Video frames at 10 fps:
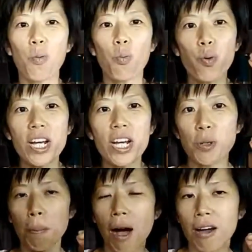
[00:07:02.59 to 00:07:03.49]
which
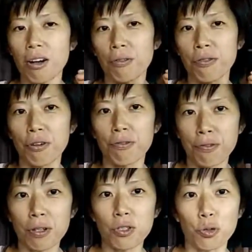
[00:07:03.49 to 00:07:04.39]
part of your
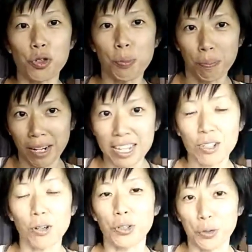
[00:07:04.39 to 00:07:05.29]
foot do you place
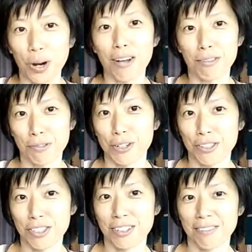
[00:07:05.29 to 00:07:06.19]
on the ground
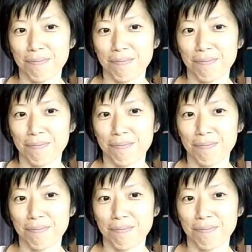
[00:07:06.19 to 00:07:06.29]
first.